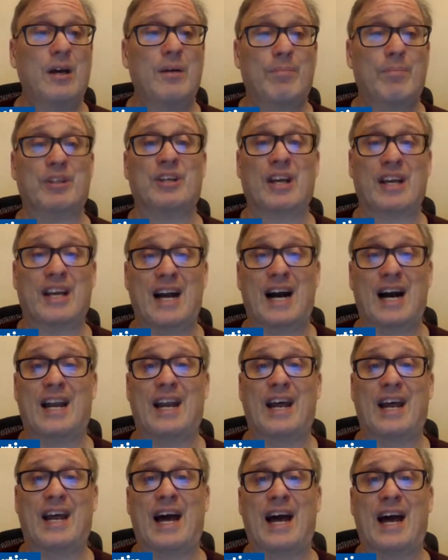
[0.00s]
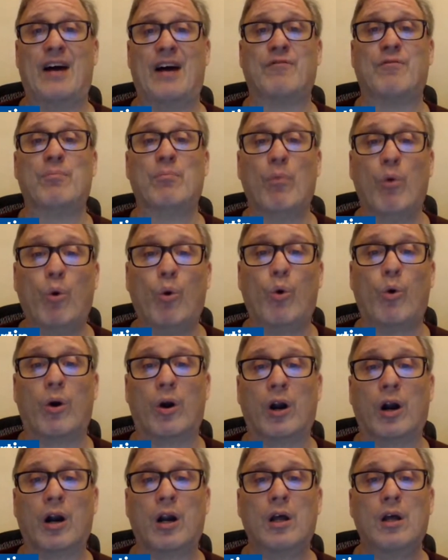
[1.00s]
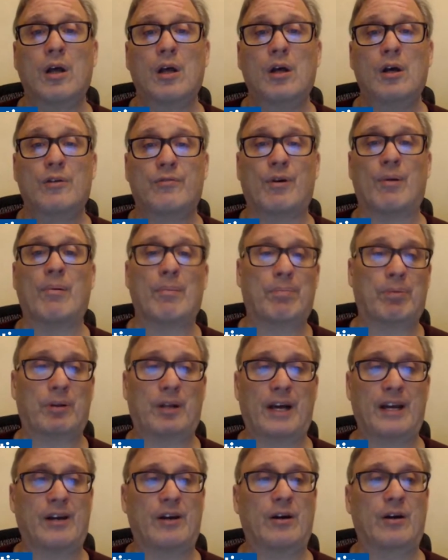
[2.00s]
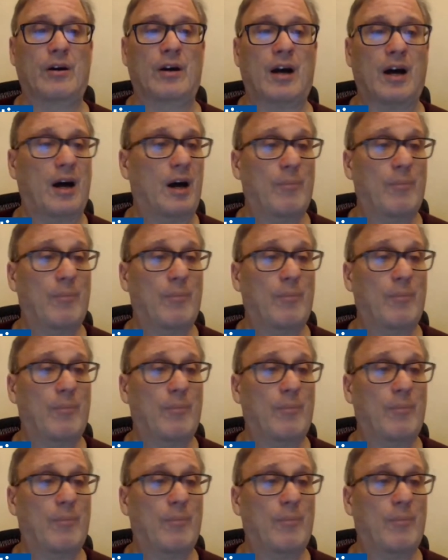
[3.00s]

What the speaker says: but you got to have more from a player,